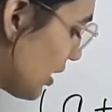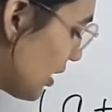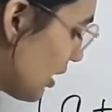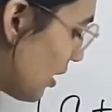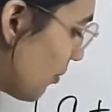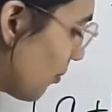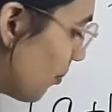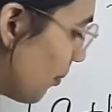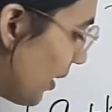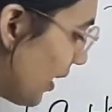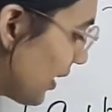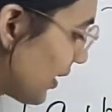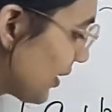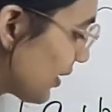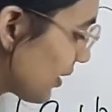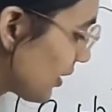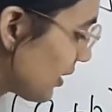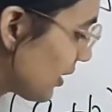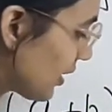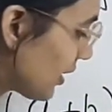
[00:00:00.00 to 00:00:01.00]

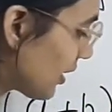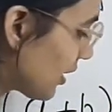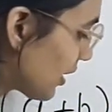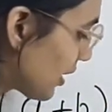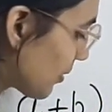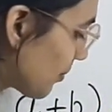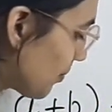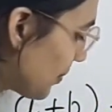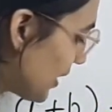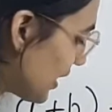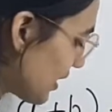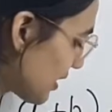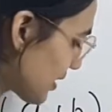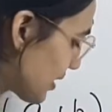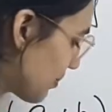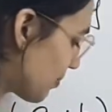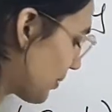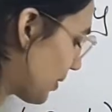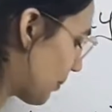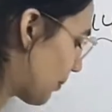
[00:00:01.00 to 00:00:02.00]
But please
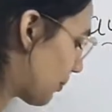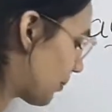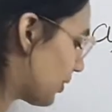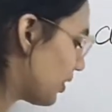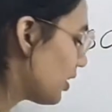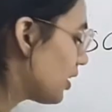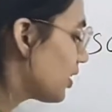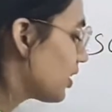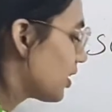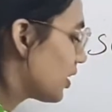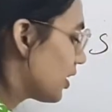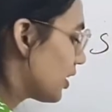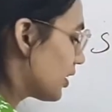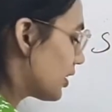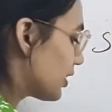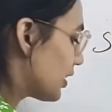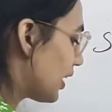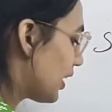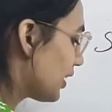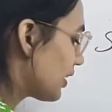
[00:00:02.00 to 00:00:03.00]
remember
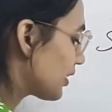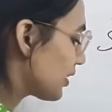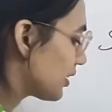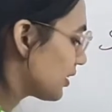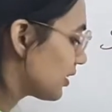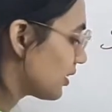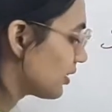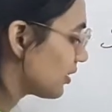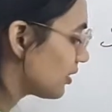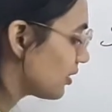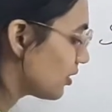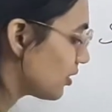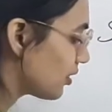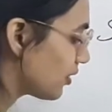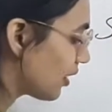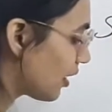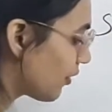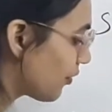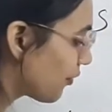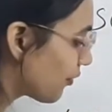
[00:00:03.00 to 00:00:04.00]
that
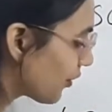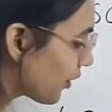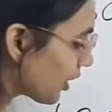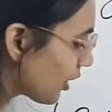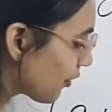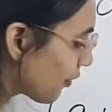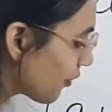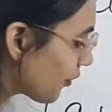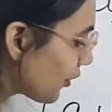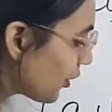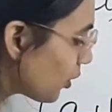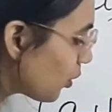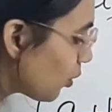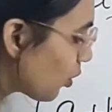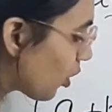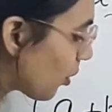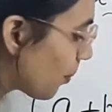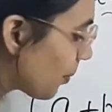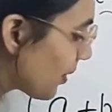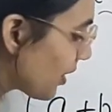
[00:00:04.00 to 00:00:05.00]
for a few
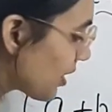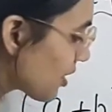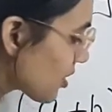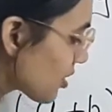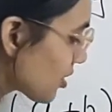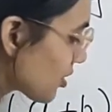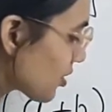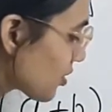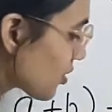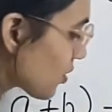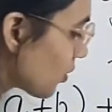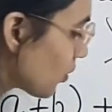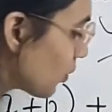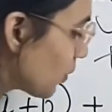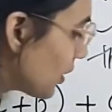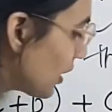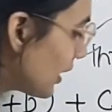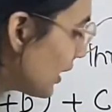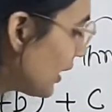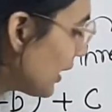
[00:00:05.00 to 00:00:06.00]
operations
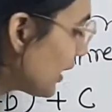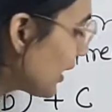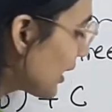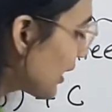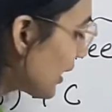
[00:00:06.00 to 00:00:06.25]
only,